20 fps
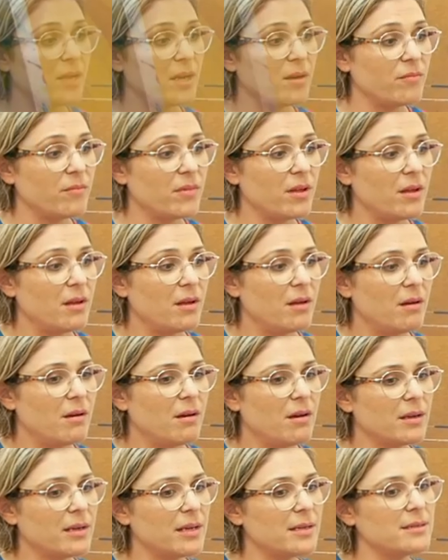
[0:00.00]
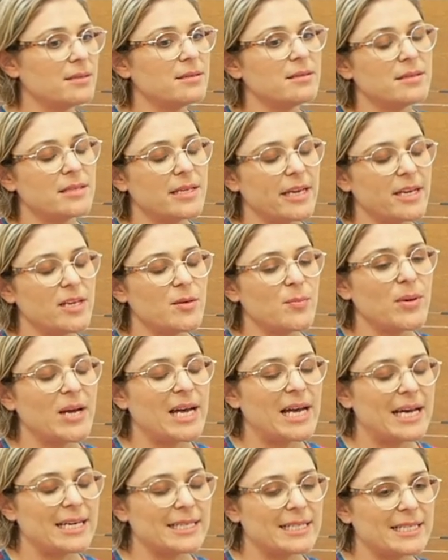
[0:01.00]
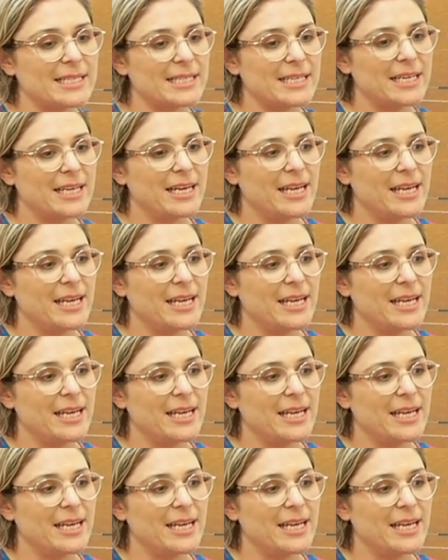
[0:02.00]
I guess the second part,